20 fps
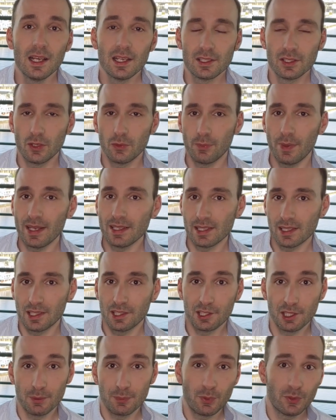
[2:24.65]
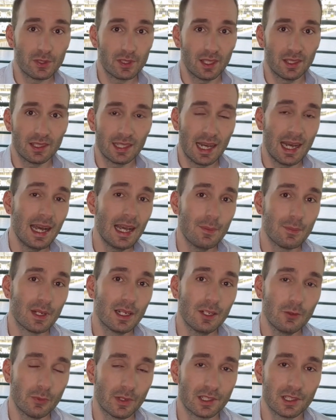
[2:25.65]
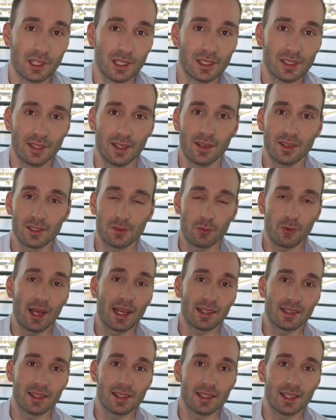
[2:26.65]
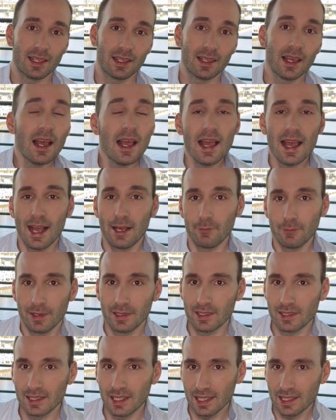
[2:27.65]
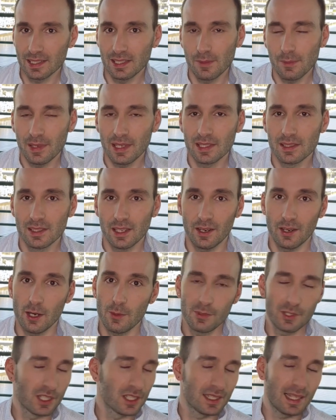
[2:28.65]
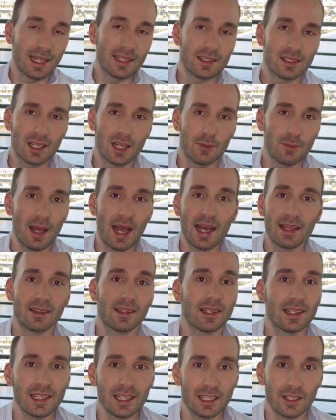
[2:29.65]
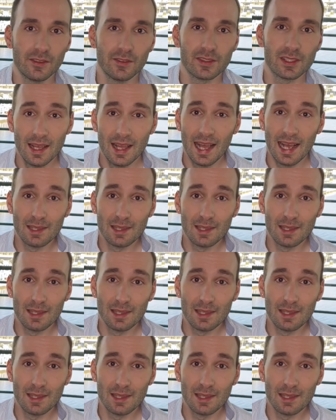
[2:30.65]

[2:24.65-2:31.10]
So basically she puts a timer when she starts practicing, and when the 60 minutes are up, she stands up and leaves.